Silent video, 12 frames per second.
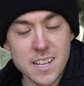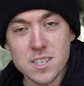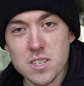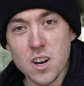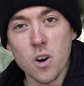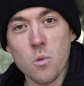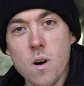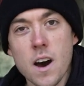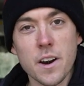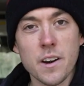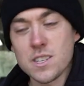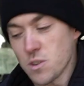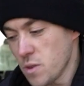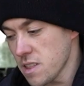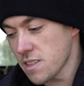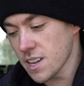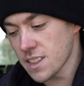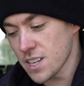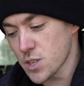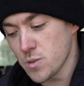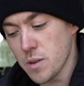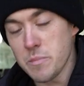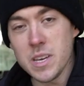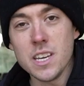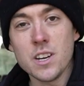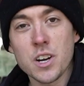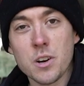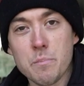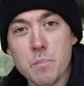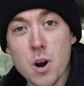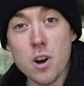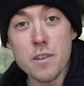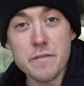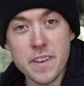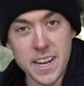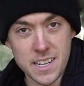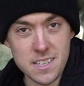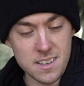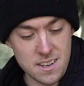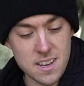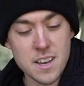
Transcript: and salt water. So we think this will be perfect